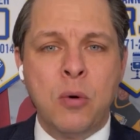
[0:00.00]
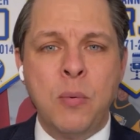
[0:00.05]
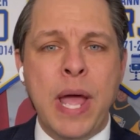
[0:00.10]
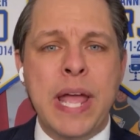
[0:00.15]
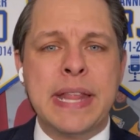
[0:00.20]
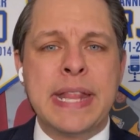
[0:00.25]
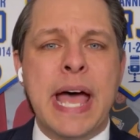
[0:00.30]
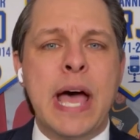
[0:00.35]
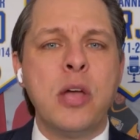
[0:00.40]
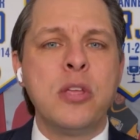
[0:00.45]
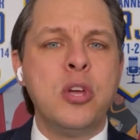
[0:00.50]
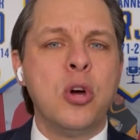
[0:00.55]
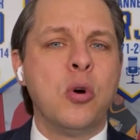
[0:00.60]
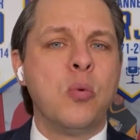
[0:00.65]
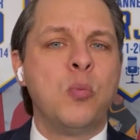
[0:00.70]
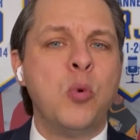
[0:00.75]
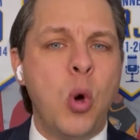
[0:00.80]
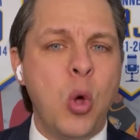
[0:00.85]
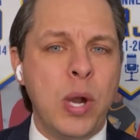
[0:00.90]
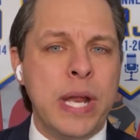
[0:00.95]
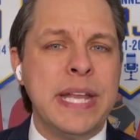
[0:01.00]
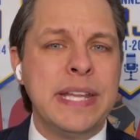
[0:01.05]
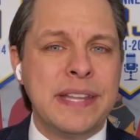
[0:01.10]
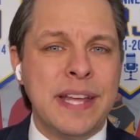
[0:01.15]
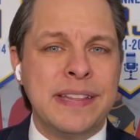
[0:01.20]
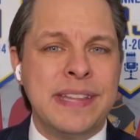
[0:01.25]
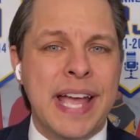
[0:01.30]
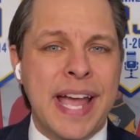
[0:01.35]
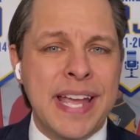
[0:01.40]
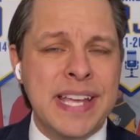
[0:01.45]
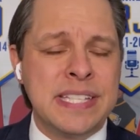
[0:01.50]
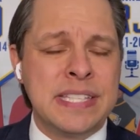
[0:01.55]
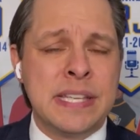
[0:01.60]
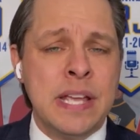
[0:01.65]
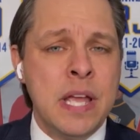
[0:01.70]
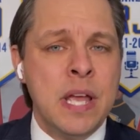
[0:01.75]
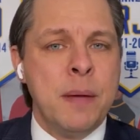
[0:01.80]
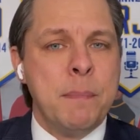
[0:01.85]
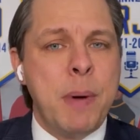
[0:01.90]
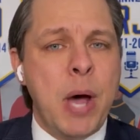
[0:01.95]
Right now, you're rolling the
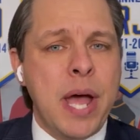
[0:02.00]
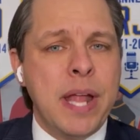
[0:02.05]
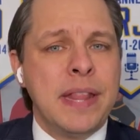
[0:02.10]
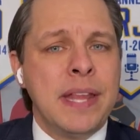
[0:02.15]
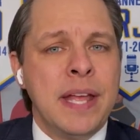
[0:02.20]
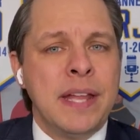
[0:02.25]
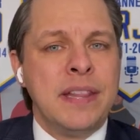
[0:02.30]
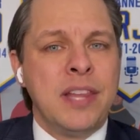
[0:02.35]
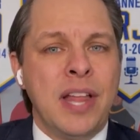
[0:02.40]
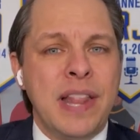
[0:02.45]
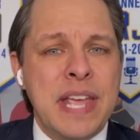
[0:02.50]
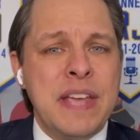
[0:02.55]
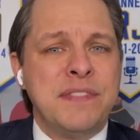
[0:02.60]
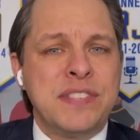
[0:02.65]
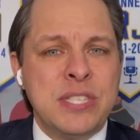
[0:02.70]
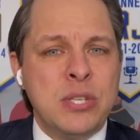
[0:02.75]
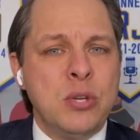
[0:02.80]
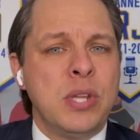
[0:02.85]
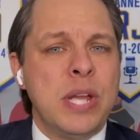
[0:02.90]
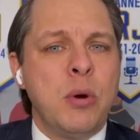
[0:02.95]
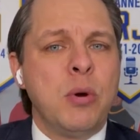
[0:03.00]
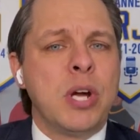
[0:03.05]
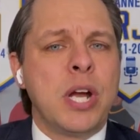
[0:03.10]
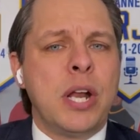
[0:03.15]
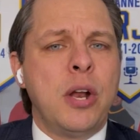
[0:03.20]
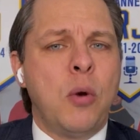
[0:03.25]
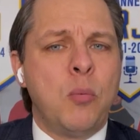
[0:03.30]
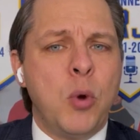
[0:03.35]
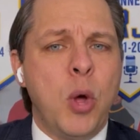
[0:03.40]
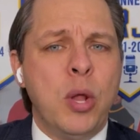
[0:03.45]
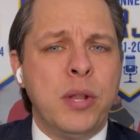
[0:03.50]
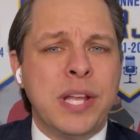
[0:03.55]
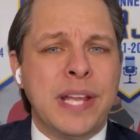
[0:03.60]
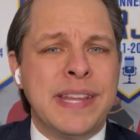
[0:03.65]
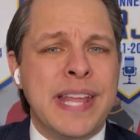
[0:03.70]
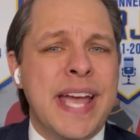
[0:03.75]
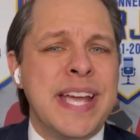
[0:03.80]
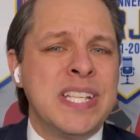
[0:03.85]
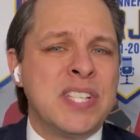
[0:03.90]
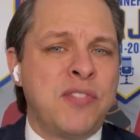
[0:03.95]
dice. But the Leafs knew they were going to roll the
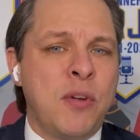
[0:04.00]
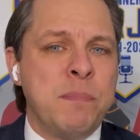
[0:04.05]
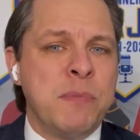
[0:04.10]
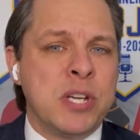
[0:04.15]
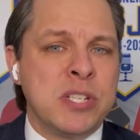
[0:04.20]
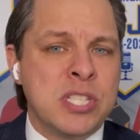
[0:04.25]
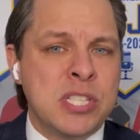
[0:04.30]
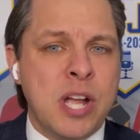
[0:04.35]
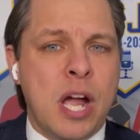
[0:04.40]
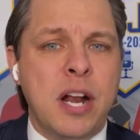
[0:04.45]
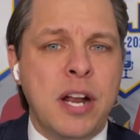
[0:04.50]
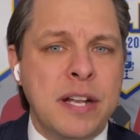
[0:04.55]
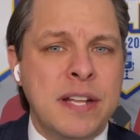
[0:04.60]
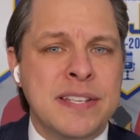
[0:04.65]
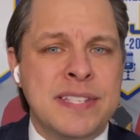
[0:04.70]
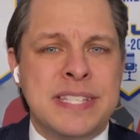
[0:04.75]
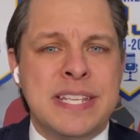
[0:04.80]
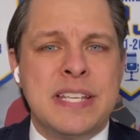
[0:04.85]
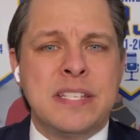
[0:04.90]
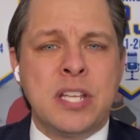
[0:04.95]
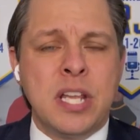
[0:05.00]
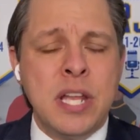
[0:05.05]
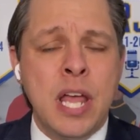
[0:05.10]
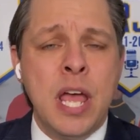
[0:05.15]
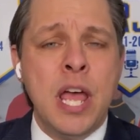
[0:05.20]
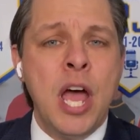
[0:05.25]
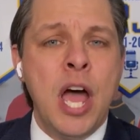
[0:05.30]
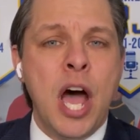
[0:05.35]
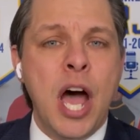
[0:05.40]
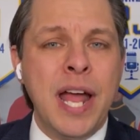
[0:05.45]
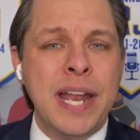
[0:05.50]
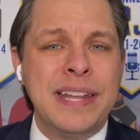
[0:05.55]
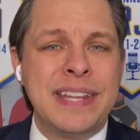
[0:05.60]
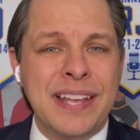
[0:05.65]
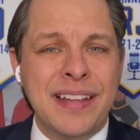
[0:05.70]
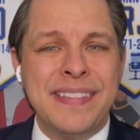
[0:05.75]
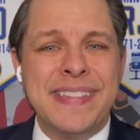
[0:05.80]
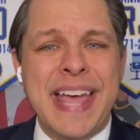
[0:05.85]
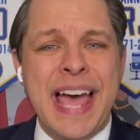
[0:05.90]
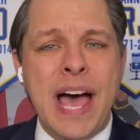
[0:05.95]
dice from the start of the season
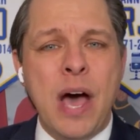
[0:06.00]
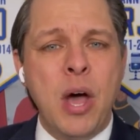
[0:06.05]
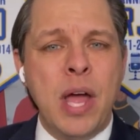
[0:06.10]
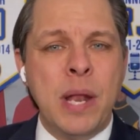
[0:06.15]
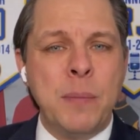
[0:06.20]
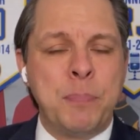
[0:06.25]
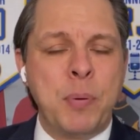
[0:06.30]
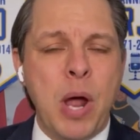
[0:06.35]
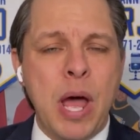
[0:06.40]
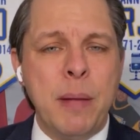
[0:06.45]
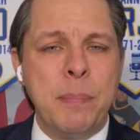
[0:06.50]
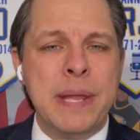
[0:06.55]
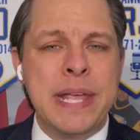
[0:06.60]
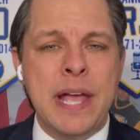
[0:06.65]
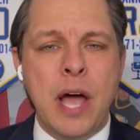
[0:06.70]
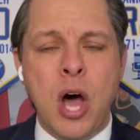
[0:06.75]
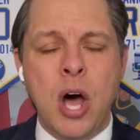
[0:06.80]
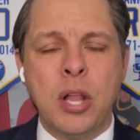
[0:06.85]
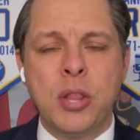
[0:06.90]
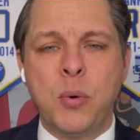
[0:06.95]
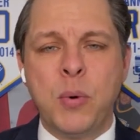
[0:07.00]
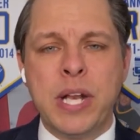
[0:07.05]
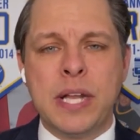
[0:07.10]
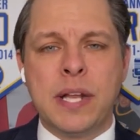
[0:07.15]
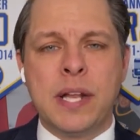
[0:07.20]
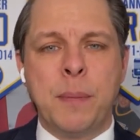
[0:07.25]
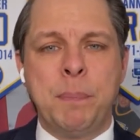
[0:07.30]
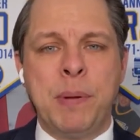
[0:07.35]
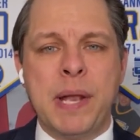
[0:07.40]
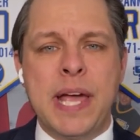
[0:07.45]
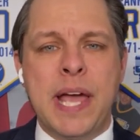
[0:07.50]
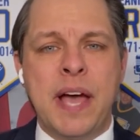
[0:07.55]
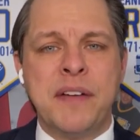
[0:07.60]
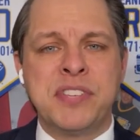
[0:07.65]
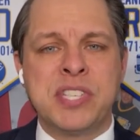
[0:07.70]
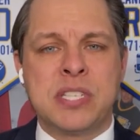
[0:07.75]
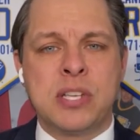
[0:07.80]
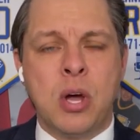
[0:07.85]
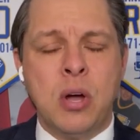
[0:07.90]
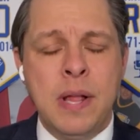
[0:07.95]
until now and probably all the way to the
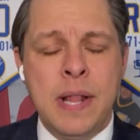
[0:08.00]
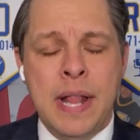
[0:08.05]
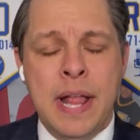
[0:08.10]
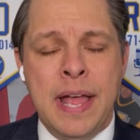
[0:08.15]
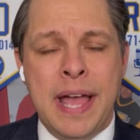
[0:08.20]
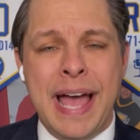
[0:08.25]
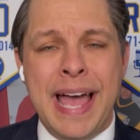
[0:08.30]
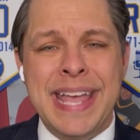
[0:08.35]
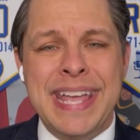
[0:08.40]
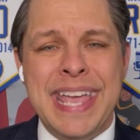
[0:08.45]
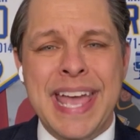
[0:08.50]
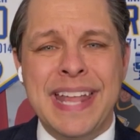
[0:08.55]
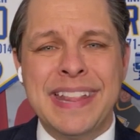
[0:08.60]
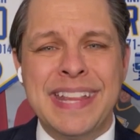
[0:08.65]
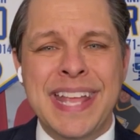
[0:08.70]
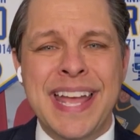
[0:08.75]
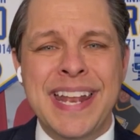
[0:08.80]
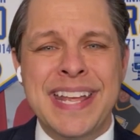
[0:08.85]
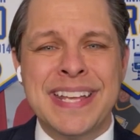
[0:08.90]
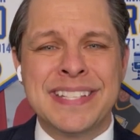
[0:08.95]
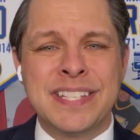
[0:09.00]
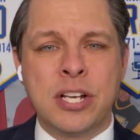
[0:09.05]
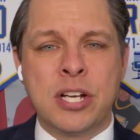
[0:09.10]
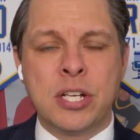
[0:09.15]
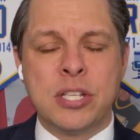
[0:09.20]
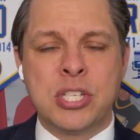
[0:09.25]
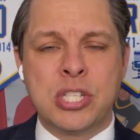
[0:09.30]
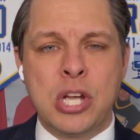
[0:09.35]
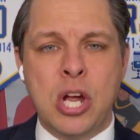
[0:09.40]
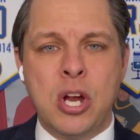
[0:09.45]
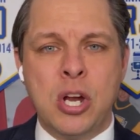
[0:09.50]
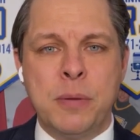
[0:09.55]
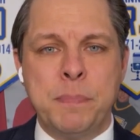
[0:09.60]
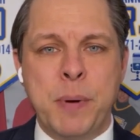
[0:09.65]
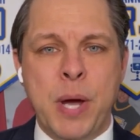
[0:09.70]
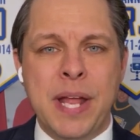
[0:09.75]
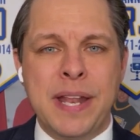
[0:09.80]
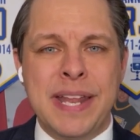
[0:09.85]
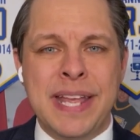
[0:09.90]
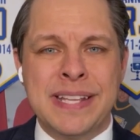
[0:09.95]
playoffs. So I get that it's a concern,
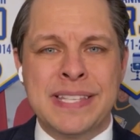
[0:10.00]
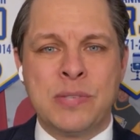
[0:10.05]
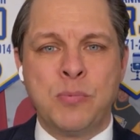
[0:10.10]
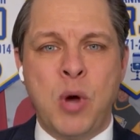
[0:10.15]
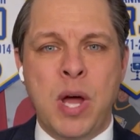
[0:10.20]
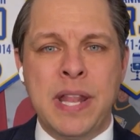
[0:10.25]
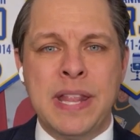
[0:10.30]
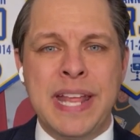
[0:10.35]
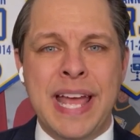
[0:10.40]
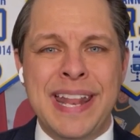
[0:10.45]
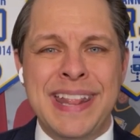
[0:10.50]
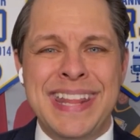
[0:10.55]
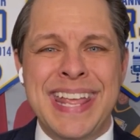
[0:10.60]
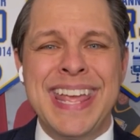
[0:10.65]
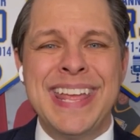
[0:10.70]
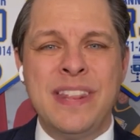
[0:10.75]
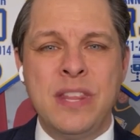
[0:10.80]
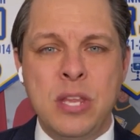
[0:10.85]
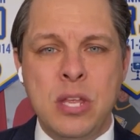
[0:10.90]
but it's one that they